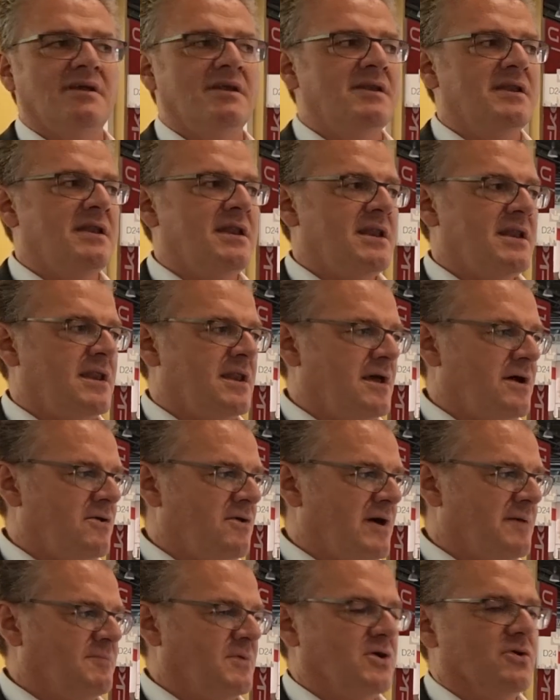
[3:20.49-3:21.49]
and
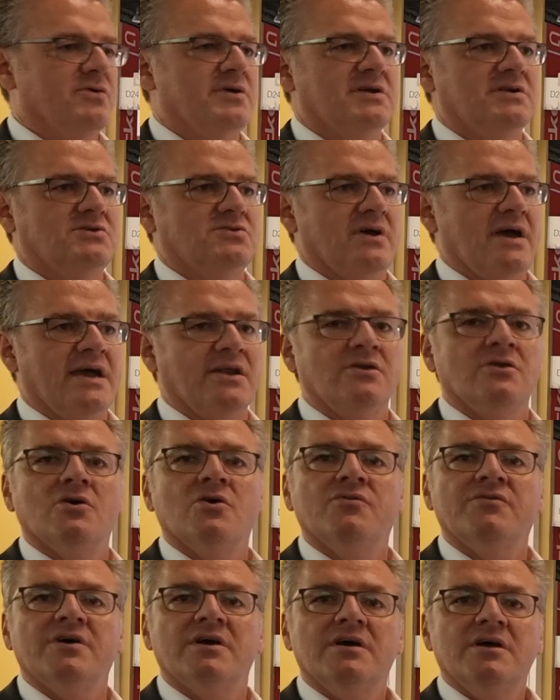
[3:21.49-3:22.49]
now I'm going to hand
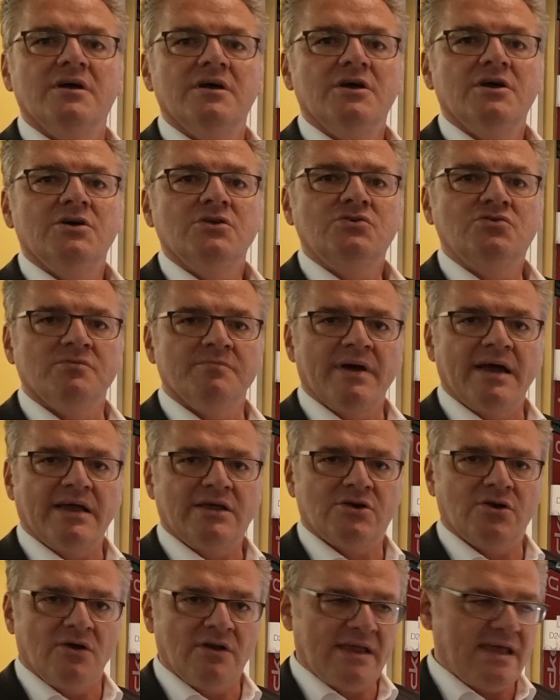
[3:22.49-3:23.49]
over to my
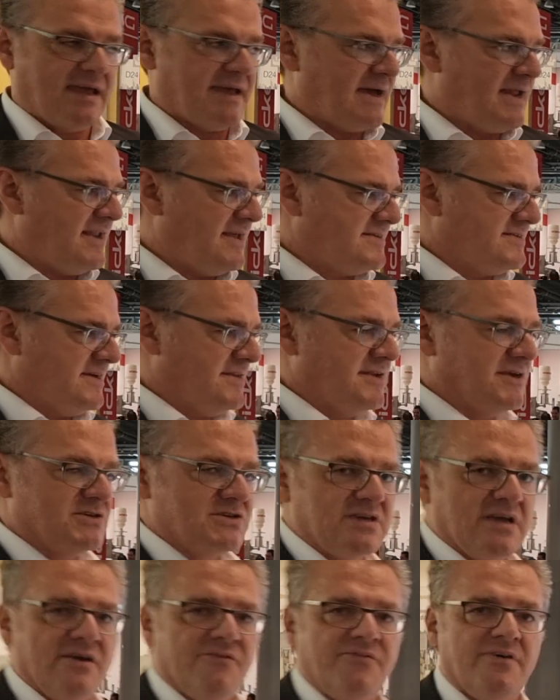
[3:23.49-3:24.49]
colleague Alexander
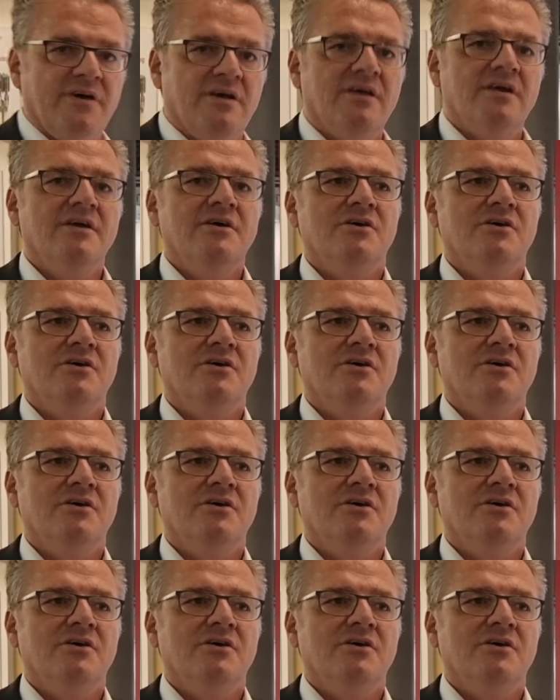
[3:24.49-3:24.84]
Schaefer,